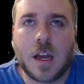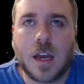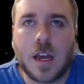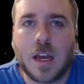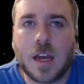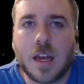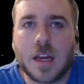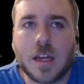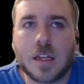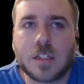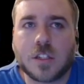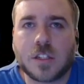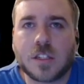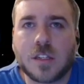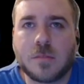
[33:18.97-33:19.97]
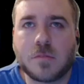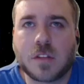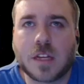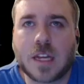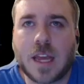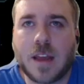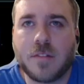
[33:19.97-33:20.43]
And it just seems
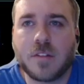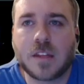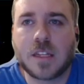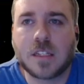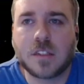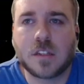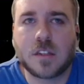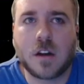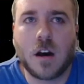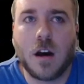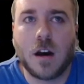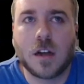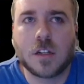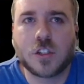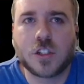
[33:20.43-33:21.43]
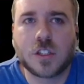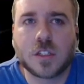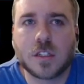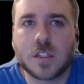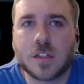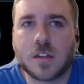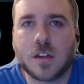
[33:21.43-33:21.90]
like everything's a dodge.
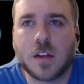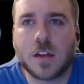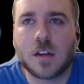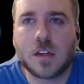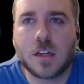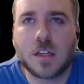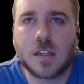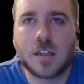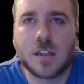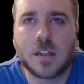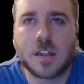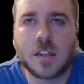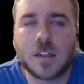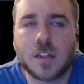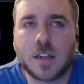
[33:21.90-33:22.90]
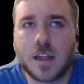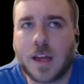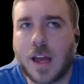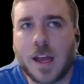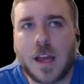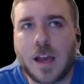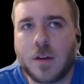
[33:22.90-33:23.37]
And
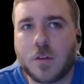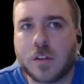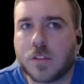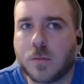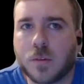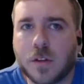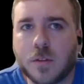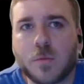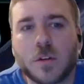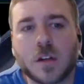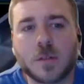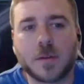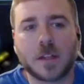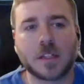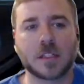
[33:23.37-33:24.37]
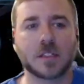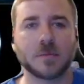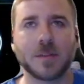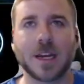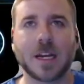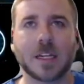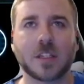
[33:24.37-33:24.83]
I wasn't really worried about this
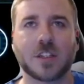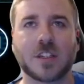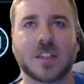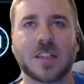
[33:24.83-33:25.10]
match.